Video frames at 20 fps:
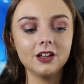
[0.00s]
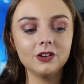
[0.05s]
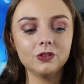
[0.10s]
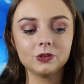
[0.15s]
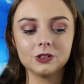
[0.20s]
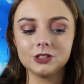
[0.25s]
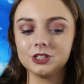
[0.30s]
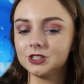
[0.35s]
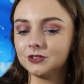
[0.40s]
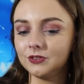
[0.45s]

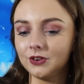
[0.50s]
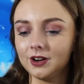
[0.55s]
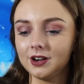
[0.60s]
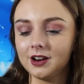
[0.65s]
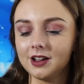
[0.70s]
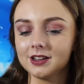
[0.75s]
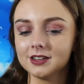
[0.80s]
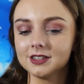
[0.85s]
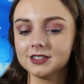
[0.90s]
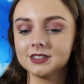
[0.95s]
which is very
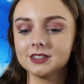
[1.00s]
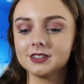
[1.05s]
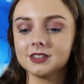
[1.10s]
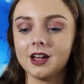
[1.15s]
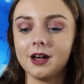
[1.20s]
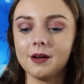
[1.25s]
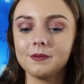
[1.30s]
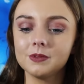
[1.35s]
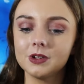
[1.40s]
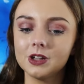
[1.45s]
nice.
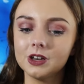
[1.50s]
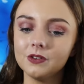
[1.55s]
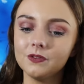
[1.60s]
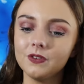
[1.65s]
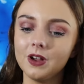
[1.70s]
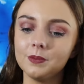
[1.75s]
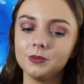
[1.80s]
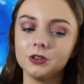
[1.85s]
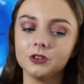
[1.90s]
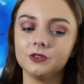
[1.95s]
I'm gonna
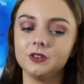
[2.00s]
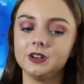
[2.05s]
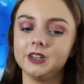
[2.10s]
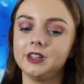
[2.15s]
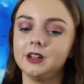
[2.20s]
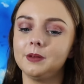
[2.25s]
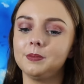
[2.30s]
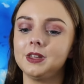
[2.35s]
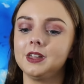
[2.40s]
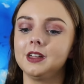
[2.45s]
wrap your
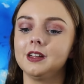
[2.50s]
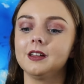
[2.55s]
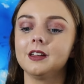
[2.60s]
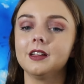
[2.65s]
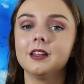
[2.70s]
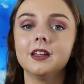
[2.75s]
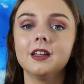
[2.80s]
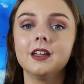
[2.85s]
reading up here.